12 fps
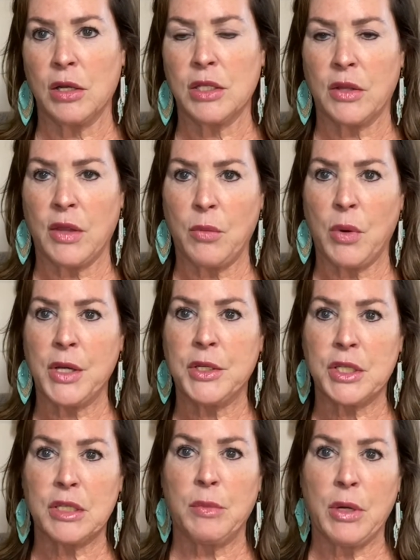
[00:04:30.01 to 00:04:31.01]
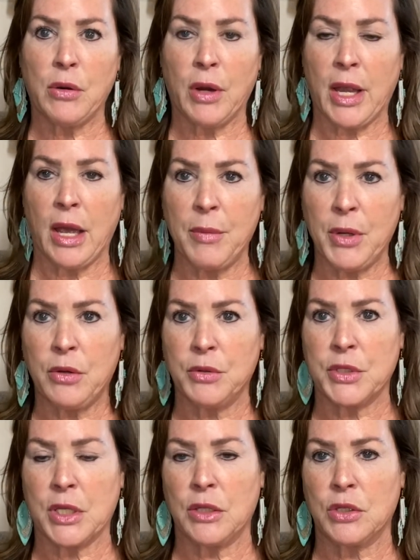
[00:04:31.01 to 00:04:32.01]
So they wanted to smear a chemical
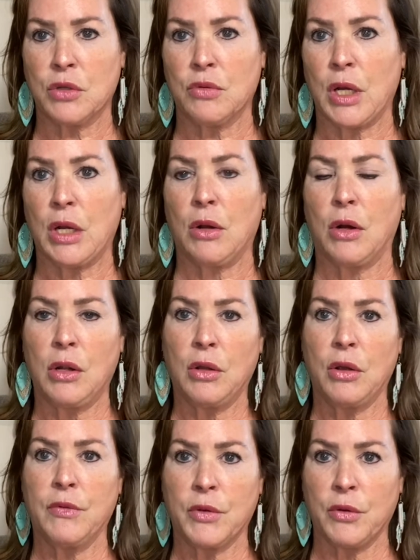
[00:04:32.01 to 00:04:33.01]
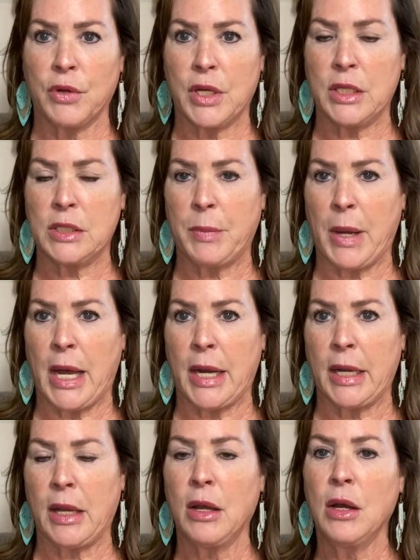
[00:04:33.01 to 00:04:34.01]
sunscreen all over their kid's
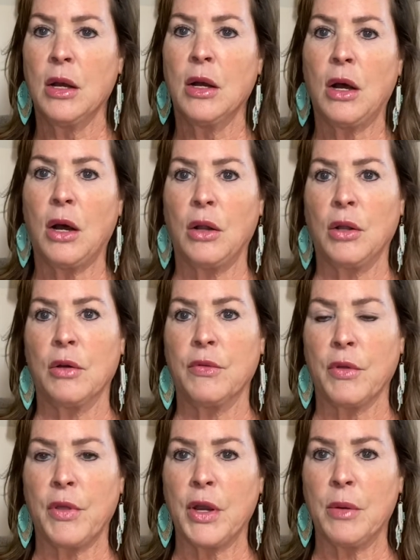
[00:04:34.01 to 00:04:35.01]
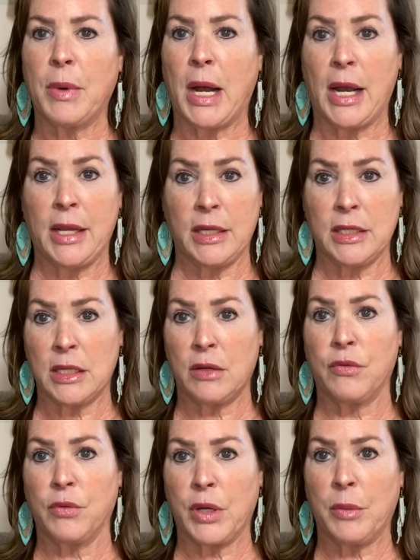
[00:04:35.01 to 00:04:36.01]
body, all over their body, instead of
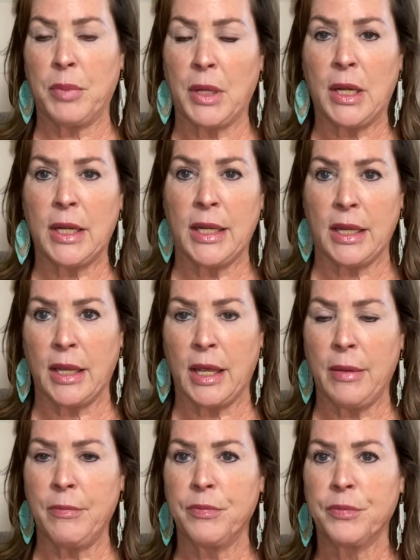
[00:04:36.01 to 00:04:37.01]
reapplying it.